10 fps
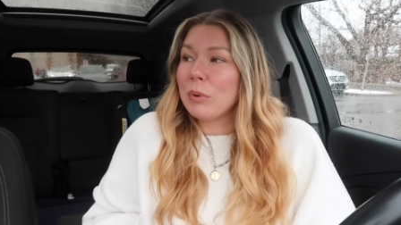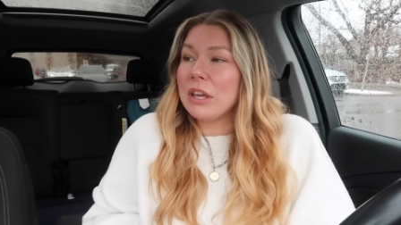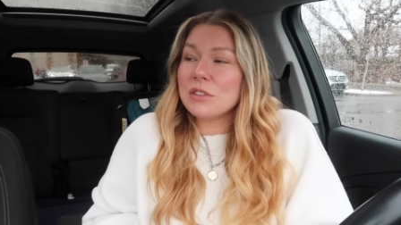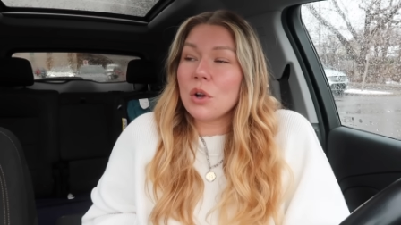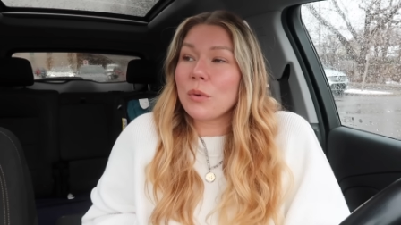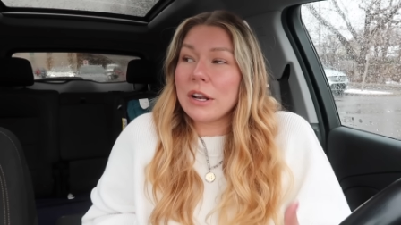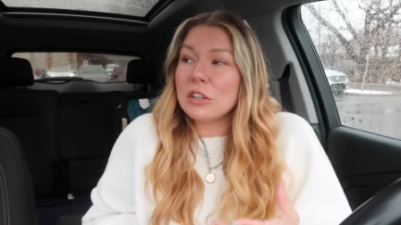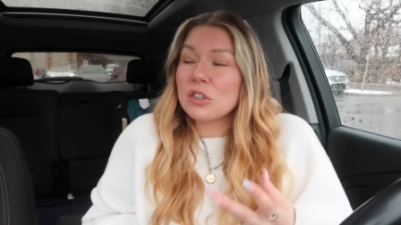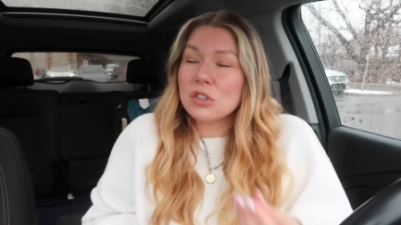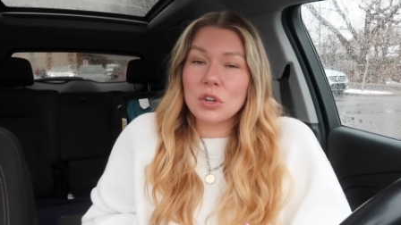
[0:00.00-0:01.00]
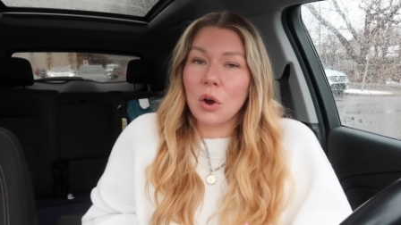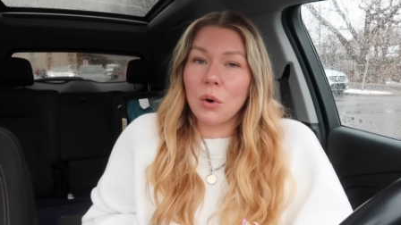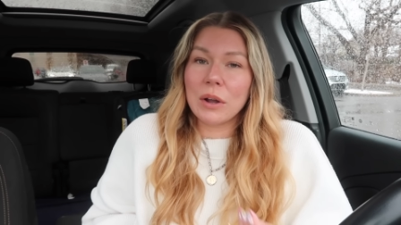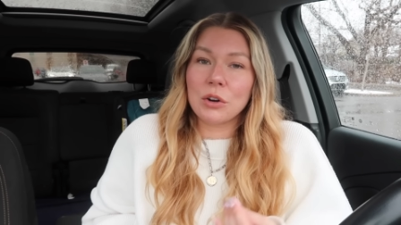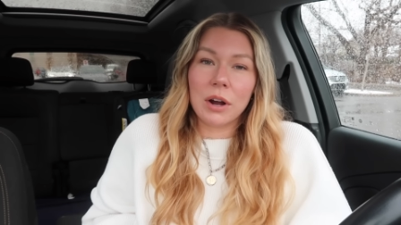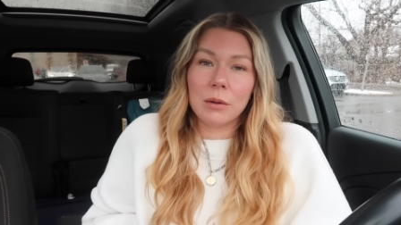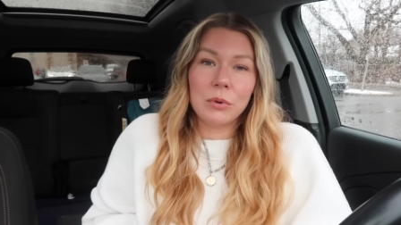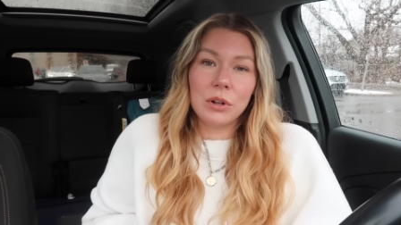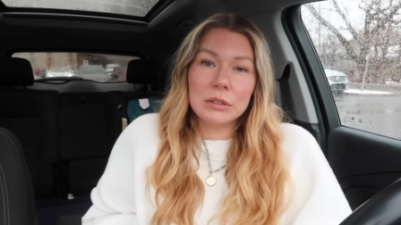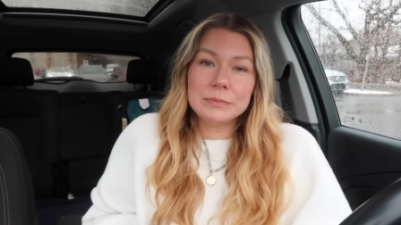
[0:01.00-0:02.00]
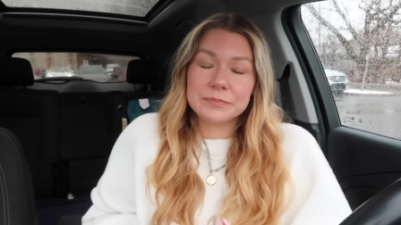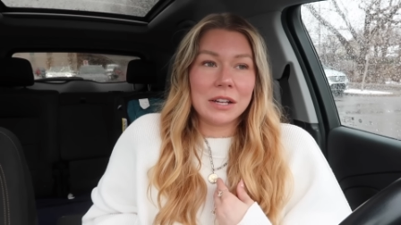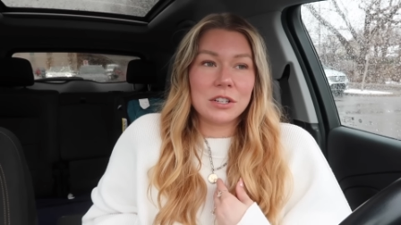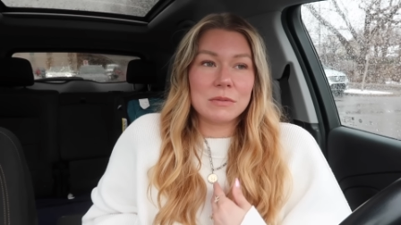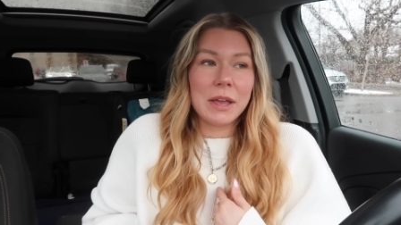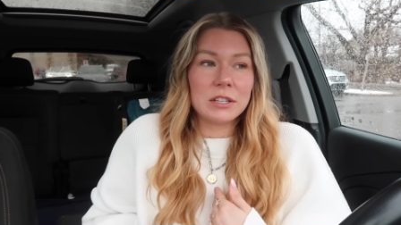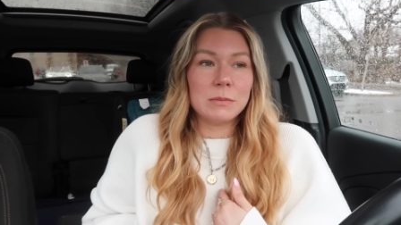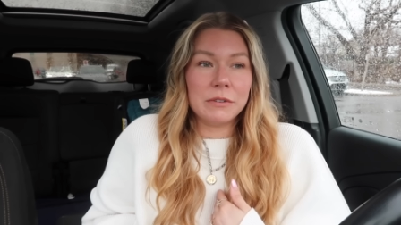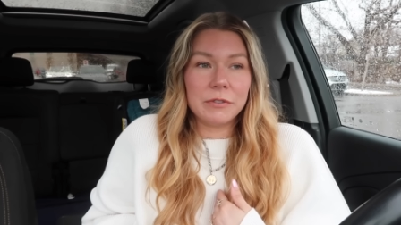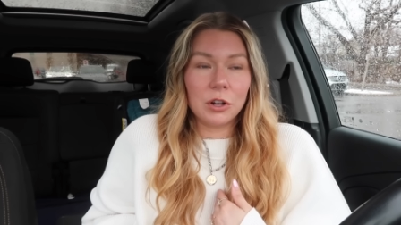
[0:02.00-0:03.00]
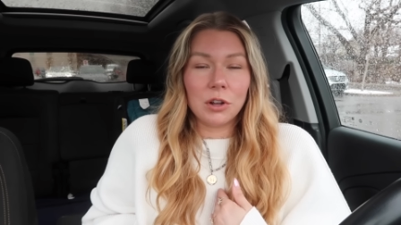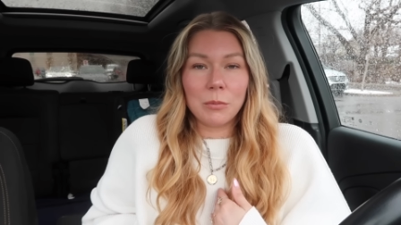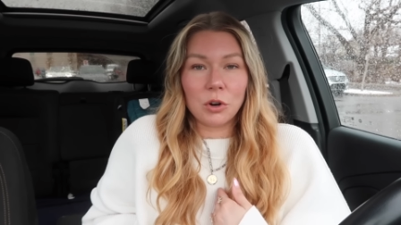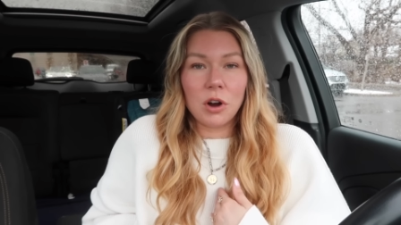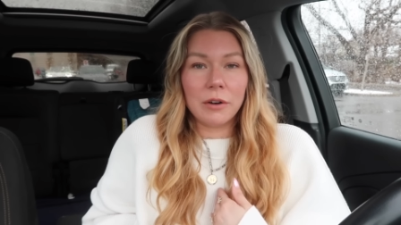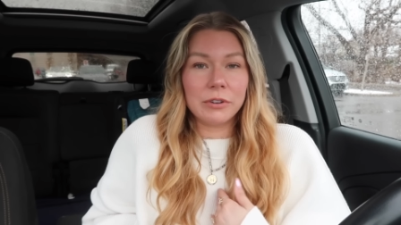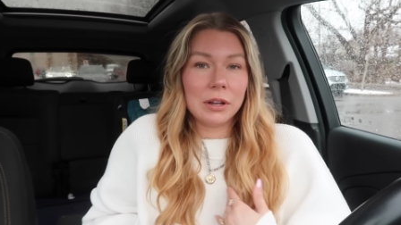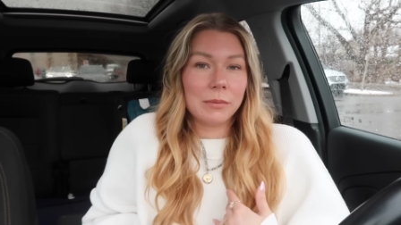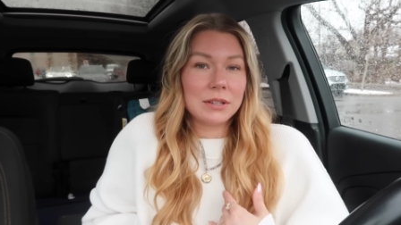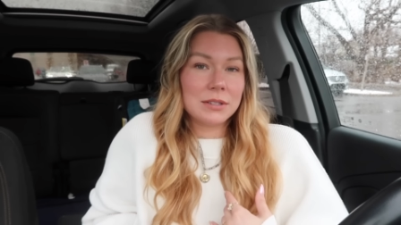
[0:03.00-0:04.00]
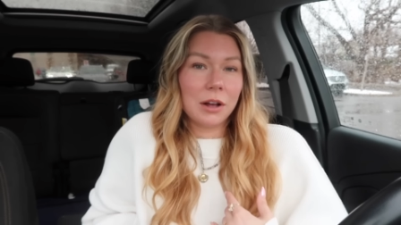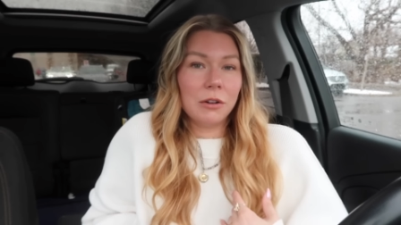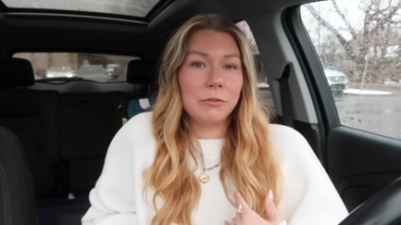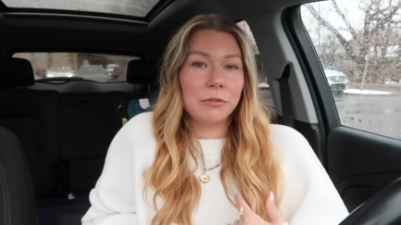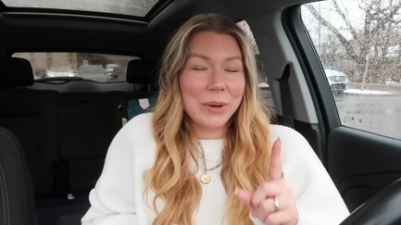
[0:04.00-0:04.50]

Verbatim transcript: He's already so incredible and just makes me feel a lot more confident in myself.